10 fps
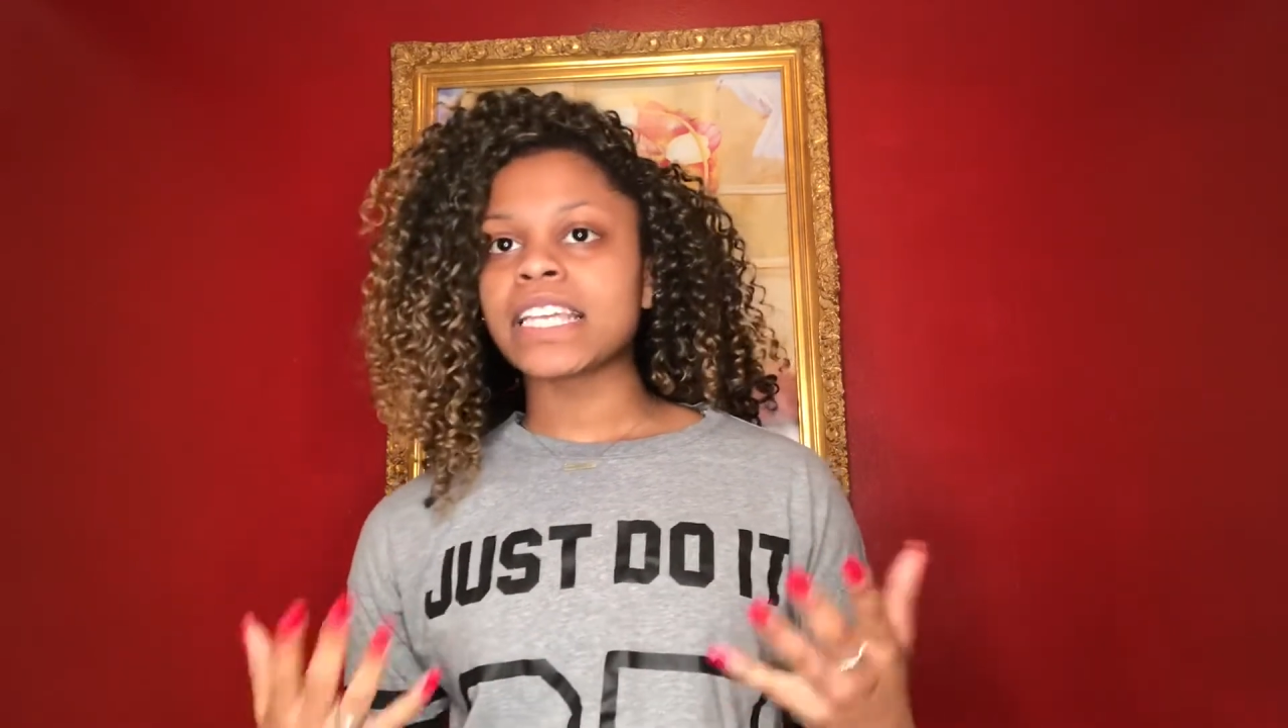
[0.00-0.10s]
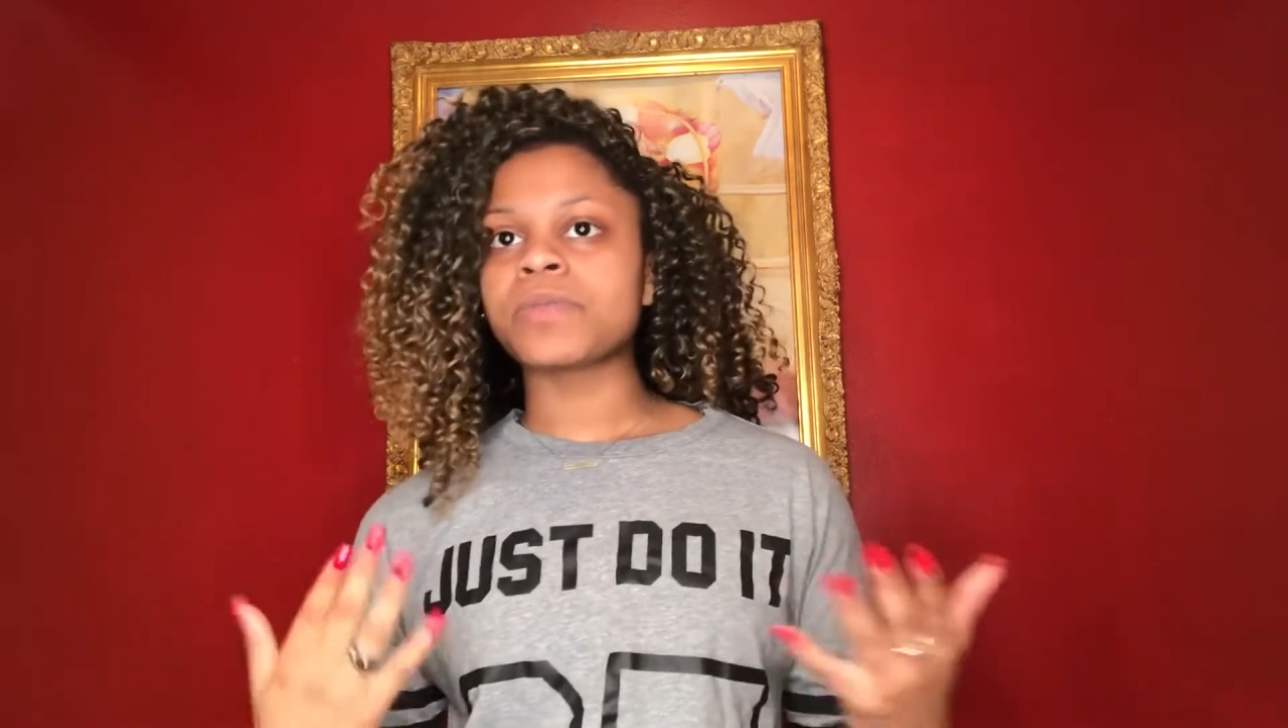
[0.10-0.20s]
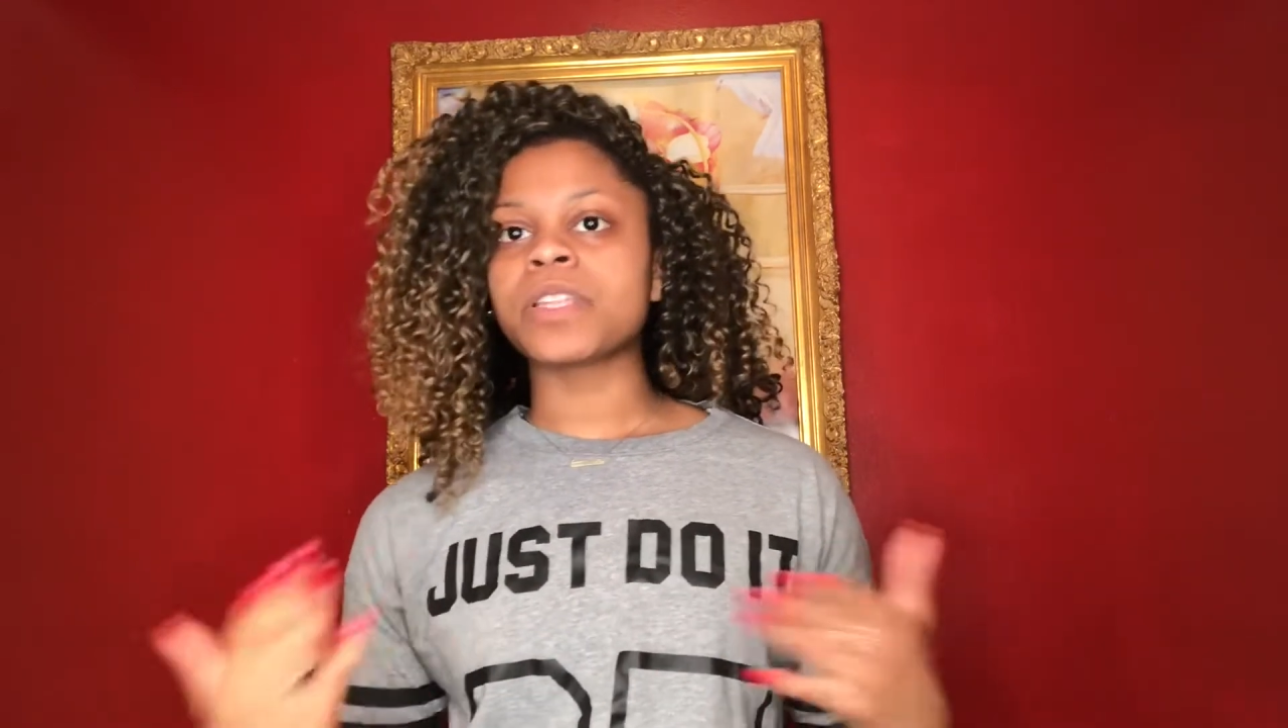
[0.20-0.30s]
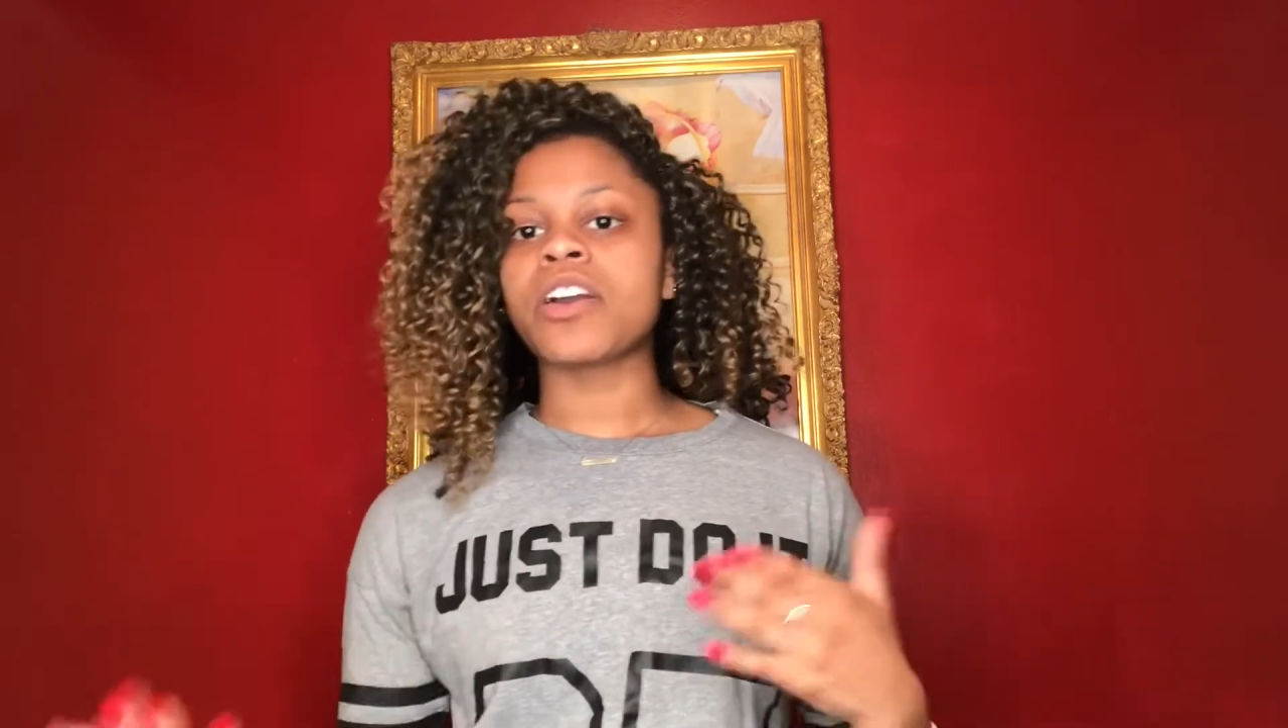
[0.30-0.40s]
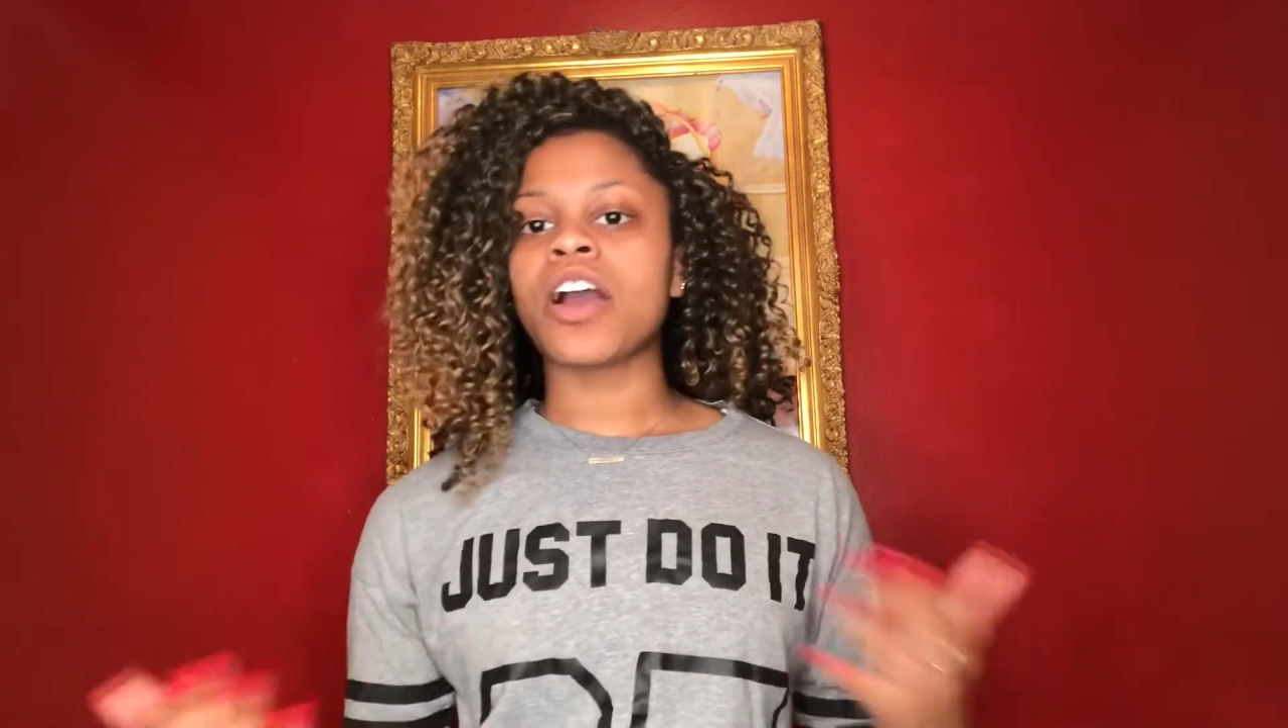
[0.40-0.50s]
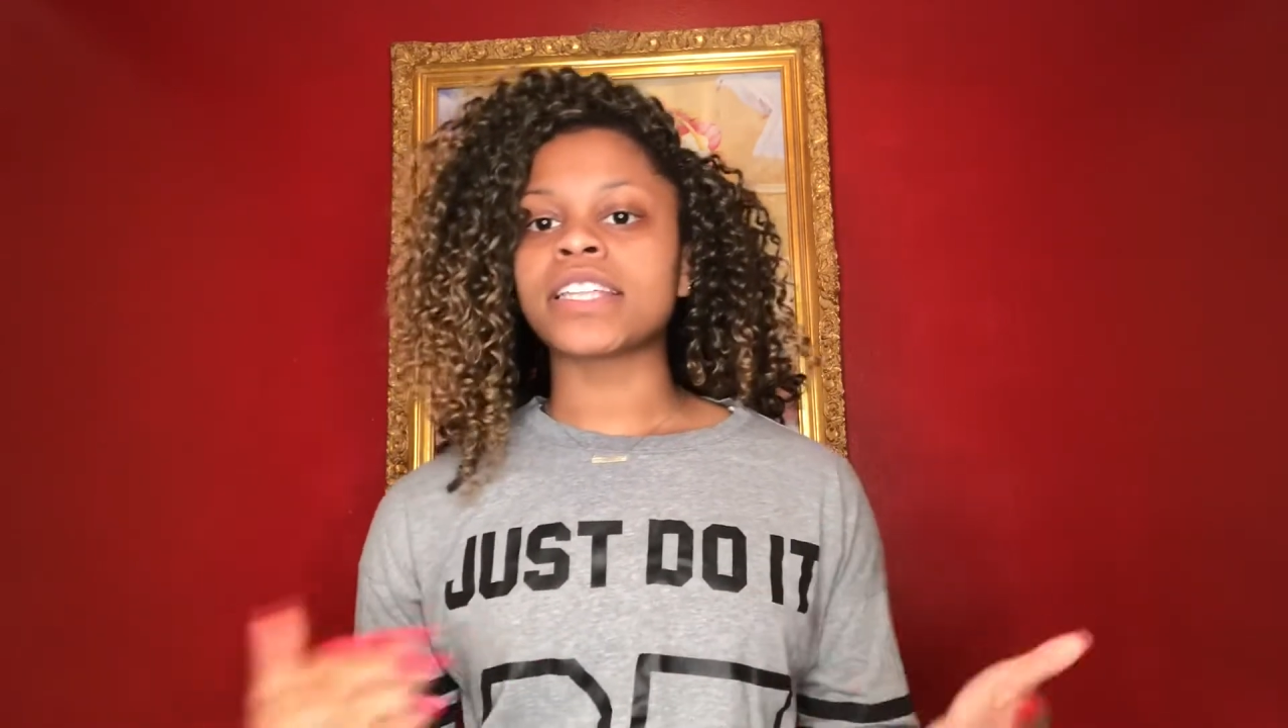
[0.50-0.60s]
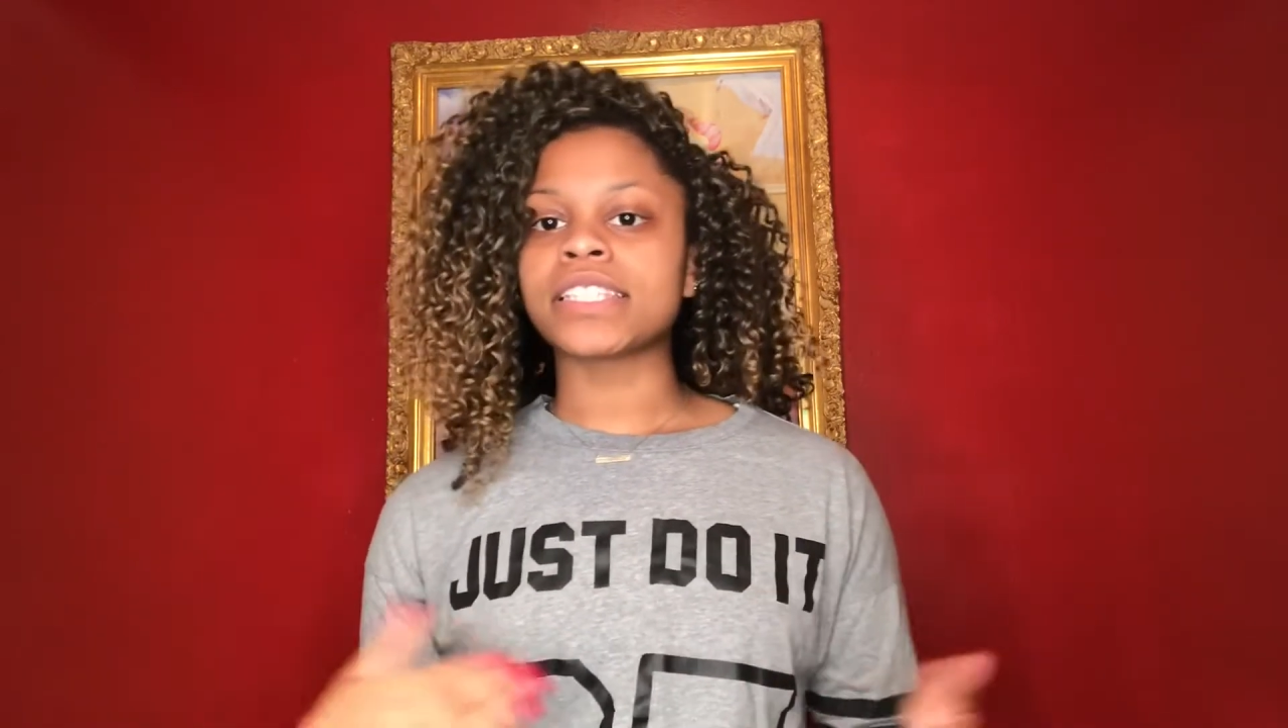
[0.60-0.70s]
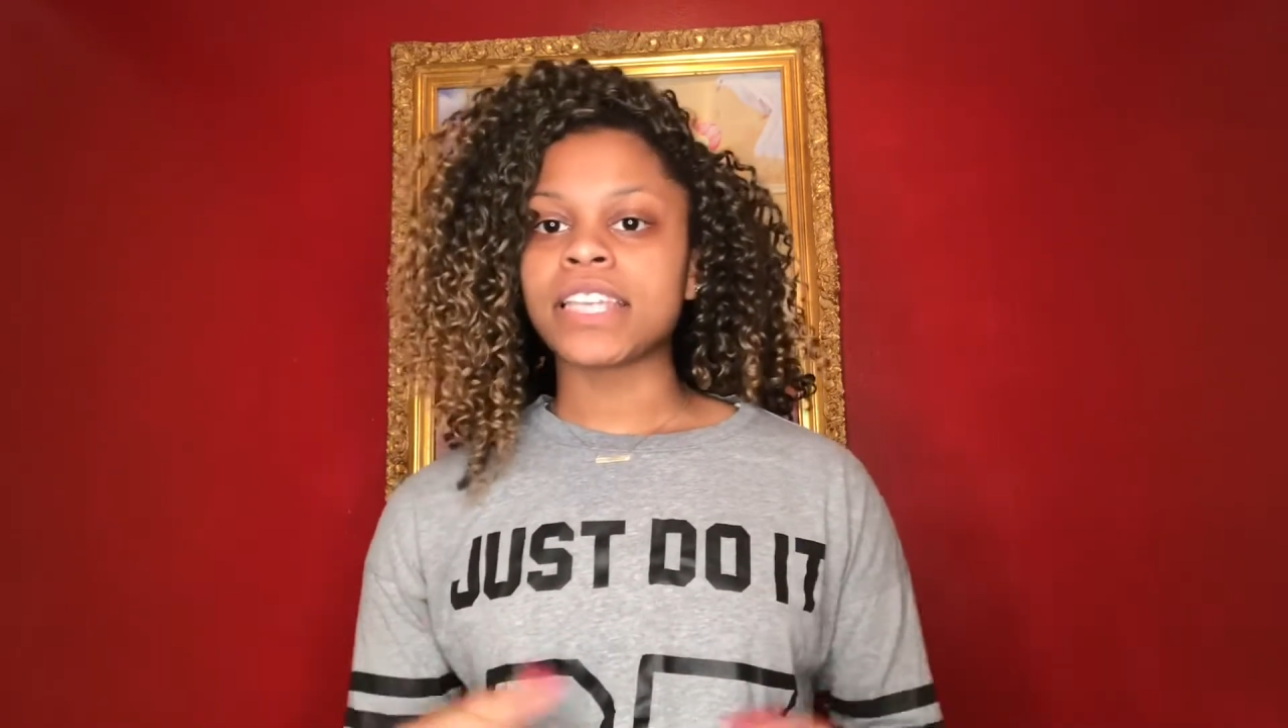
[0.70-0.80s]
it's really hard